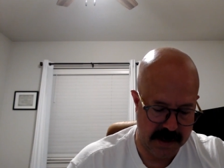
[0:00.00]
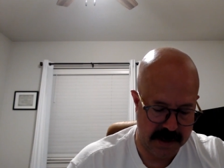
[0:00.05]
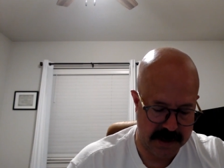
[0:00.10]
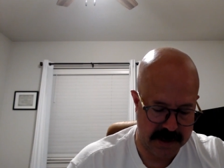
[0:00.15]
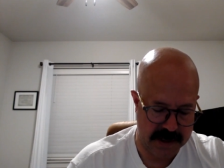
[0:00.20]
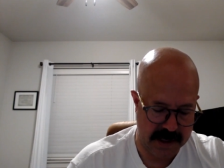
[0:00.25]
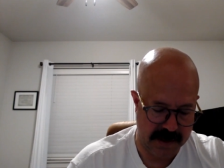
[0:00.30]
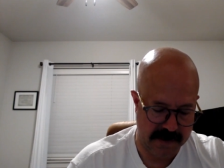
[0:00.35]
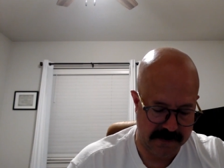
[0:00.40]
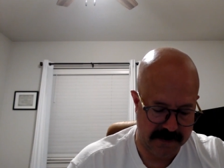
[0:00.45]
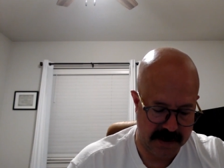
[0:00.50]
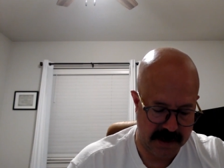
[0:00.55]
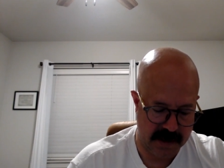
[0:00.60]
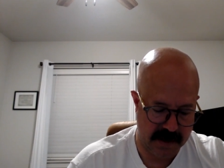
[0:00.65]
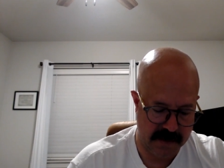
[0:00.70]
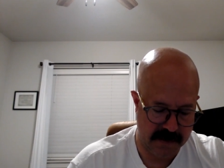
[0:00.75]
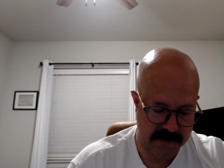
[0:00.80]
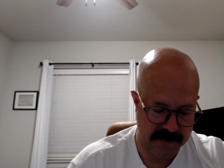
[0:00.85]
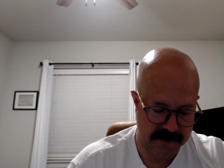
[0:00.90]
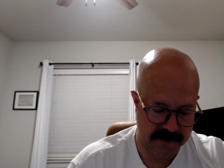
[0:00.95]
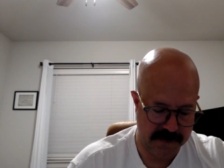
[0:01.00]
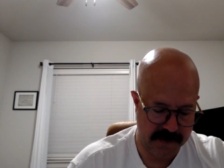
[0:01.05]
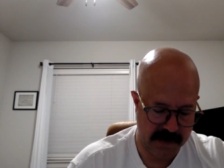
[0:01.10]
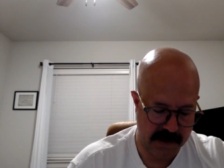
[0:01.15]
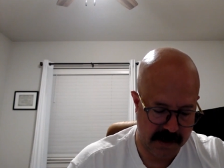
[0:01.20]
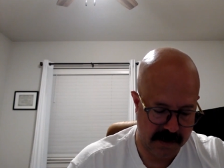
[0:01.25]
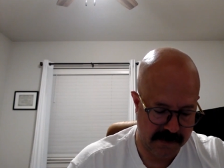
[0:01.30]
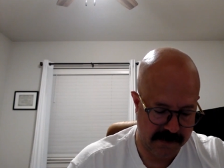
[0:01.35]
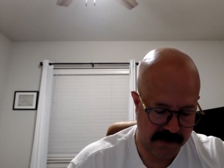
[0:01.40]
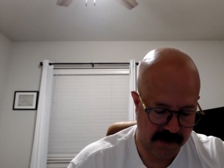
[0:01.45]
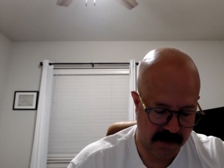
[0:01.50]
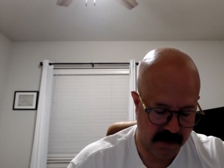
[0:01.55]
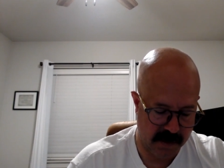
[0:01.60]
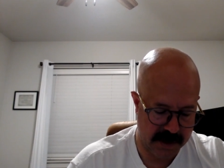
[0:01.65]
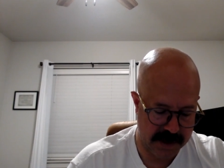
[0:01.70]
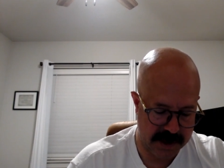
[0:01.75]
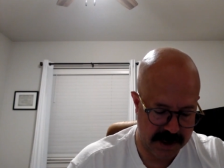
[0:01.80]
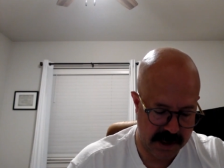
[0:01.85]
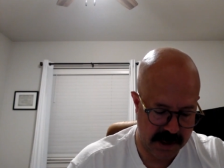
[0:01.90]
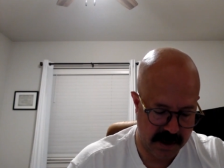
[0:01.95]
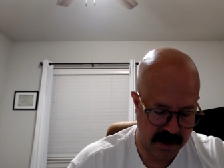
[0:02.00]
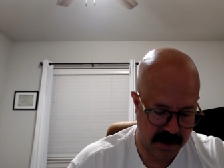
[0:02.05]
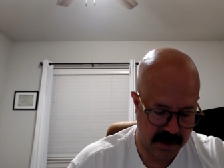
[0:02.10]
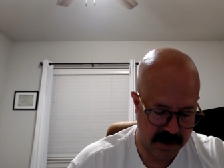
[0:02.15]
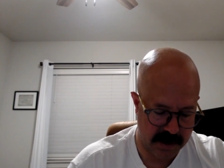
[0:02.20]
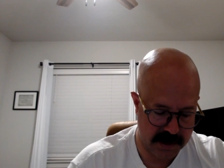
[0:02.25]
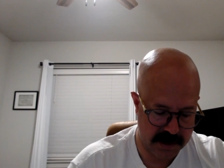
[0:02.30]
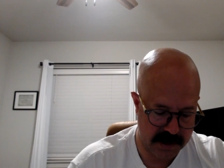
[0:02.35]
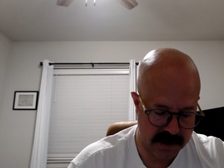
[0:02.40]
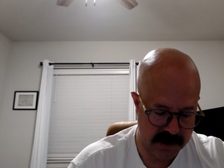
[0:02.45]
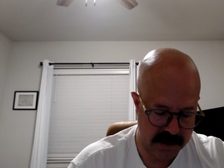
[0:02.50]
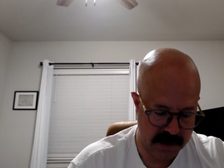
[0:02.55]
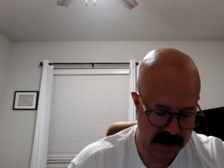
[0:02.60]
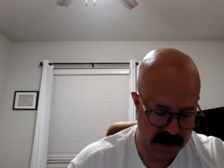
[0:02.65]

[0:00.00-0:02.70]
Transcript: safety for which he yearns.